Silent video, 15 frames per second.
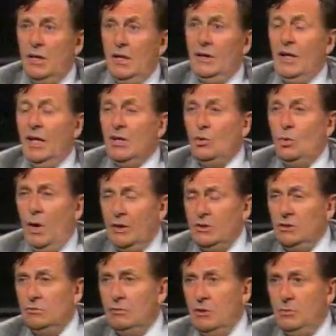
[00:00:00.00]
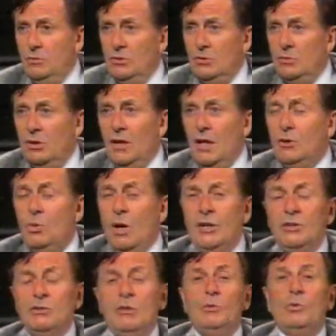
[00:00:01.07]
and I quite agree with you, and I
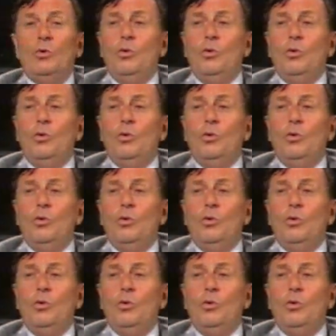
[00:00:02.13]
quite agree with